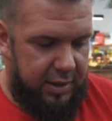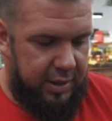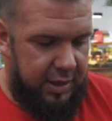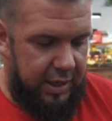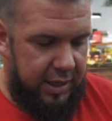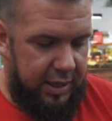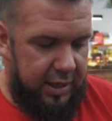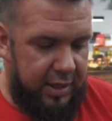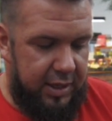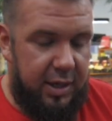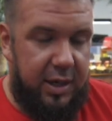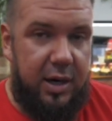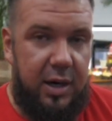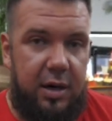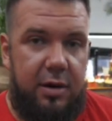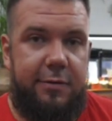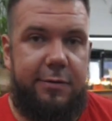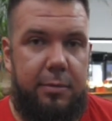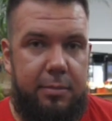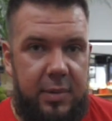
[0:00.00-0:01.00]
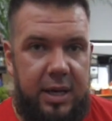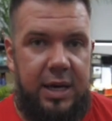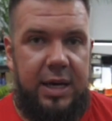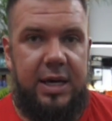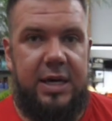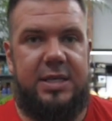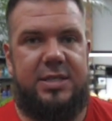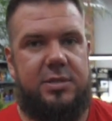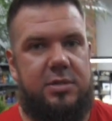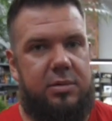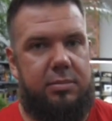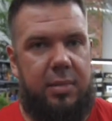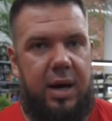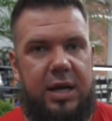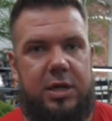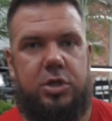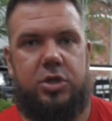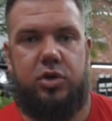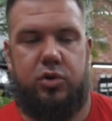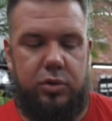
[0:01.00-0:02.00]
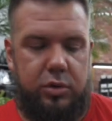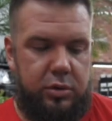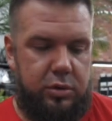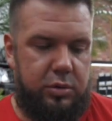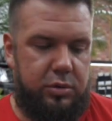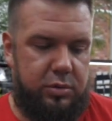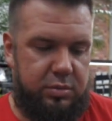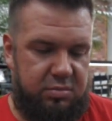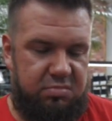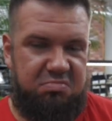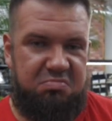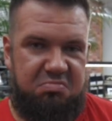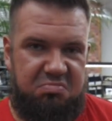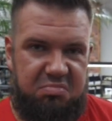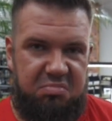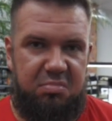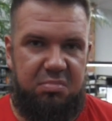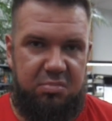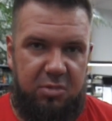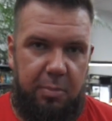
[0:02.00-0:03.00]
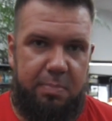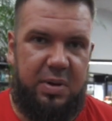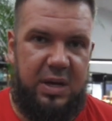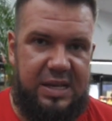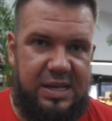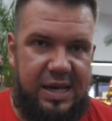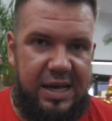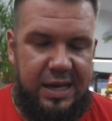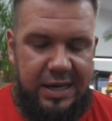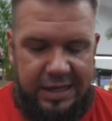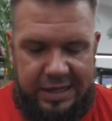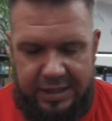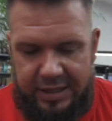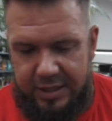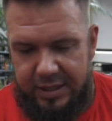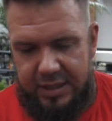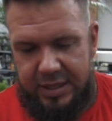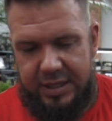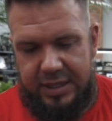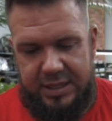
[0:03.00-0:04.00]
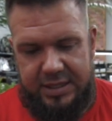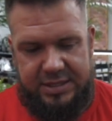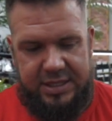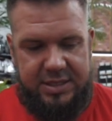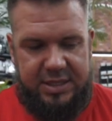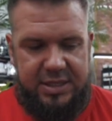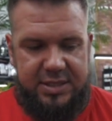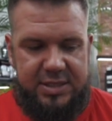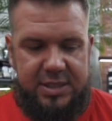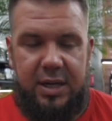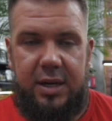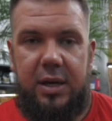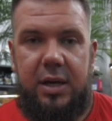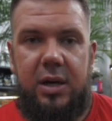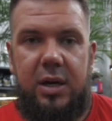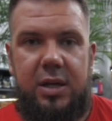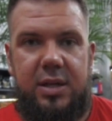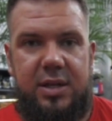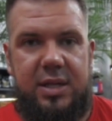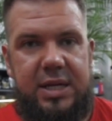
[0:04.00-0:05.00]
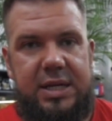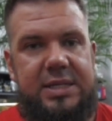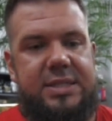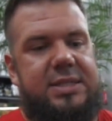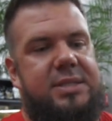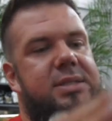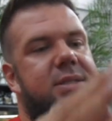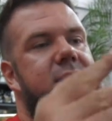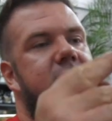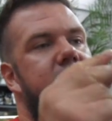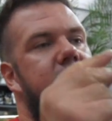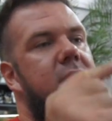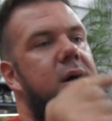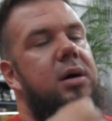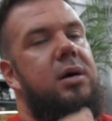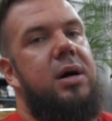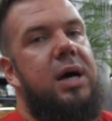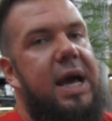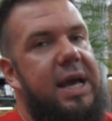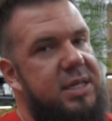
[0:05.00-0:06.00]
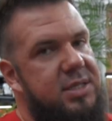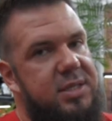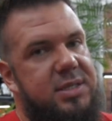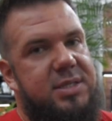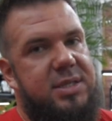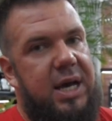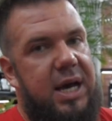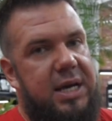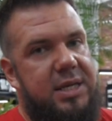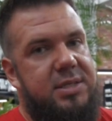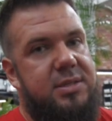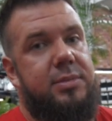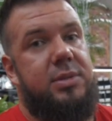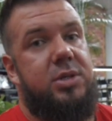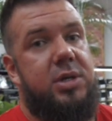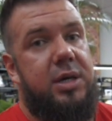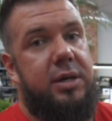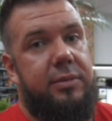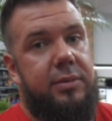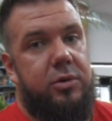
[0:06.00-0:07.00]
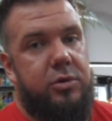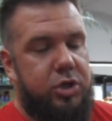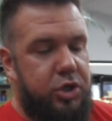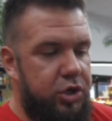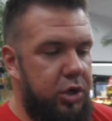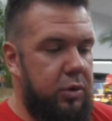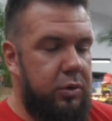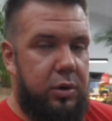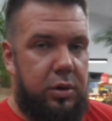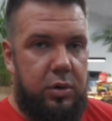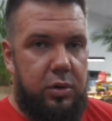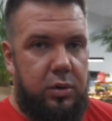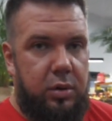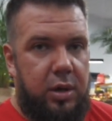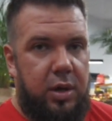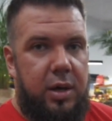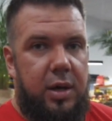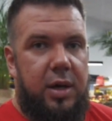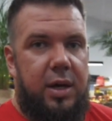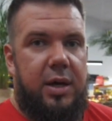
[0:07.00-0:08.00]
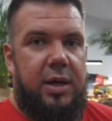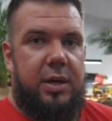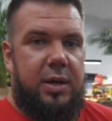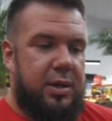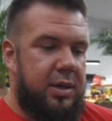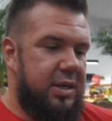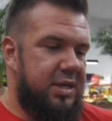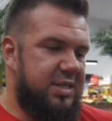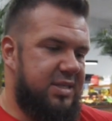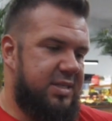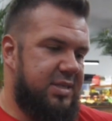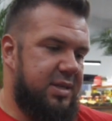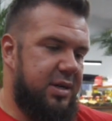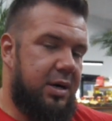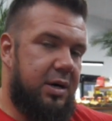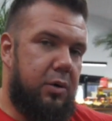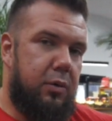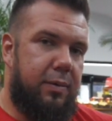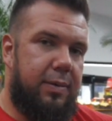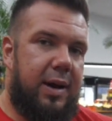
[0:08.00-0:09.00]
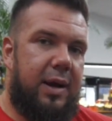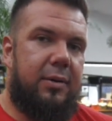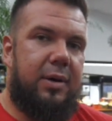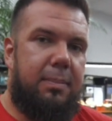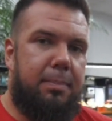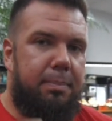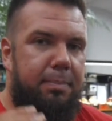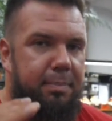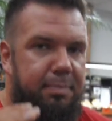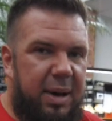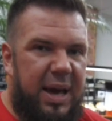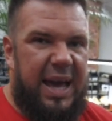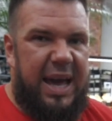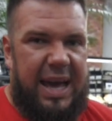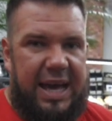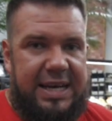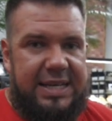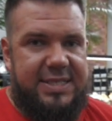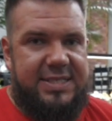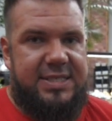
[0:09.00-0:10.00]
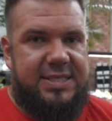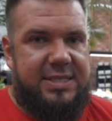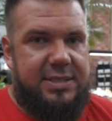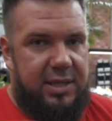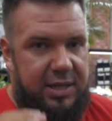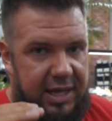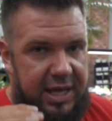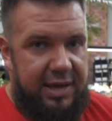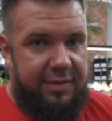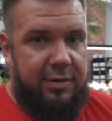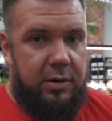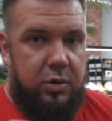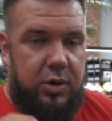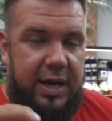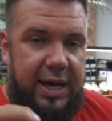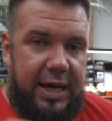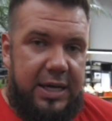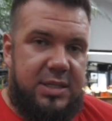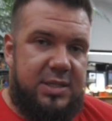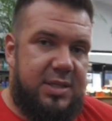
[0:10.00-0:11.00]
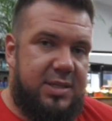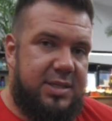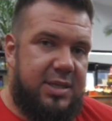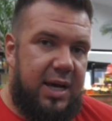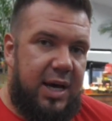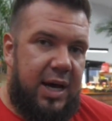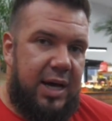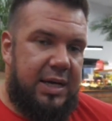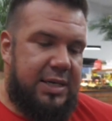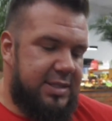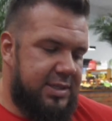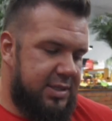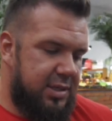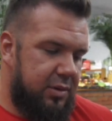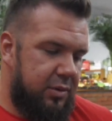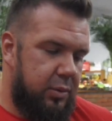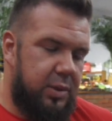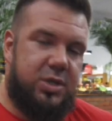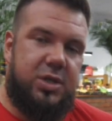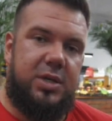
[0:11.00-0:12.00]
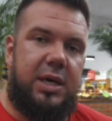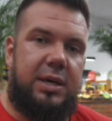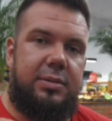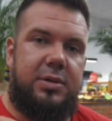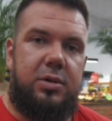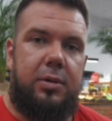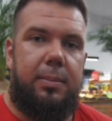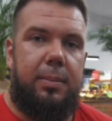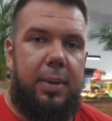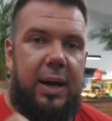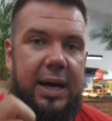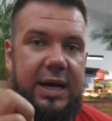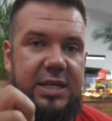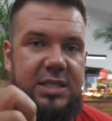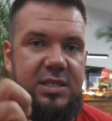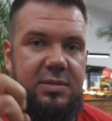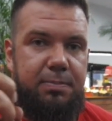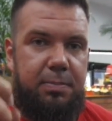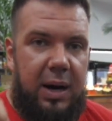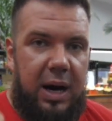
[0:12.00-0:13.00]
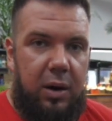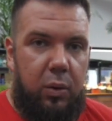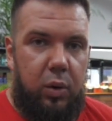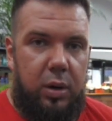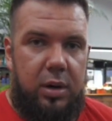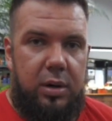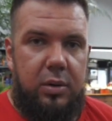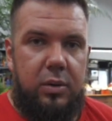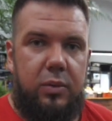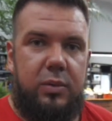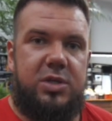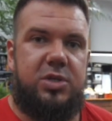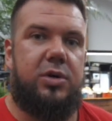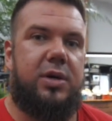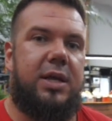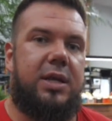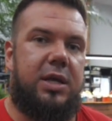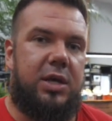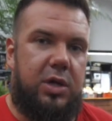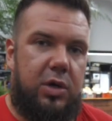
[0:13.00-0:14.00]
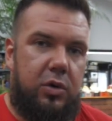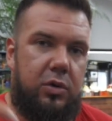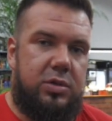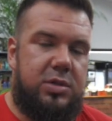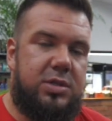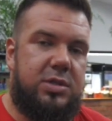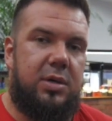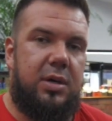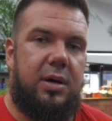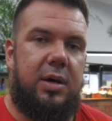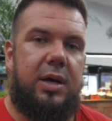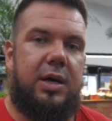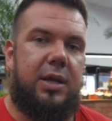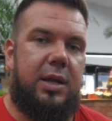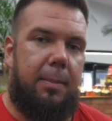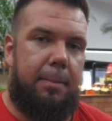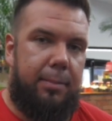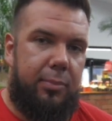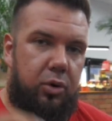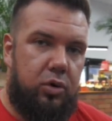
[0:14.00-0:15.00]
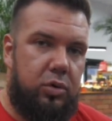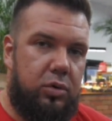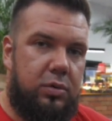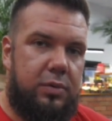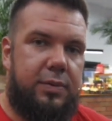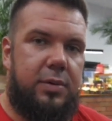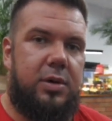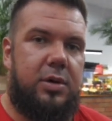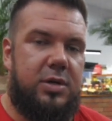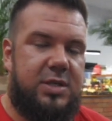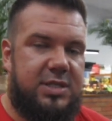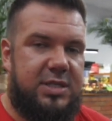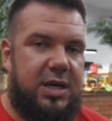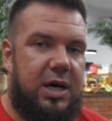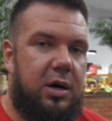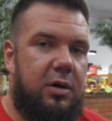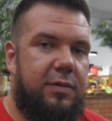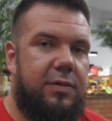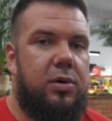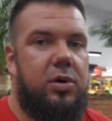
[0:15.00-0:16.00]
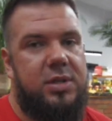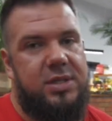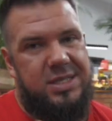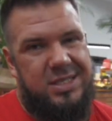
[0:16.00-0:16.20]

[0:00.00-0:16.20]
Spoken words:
And for me, it's my true opinion that is this exercise, which I will show you, is a very base level exercise, which gives you base power, which you can use and improve yourself on the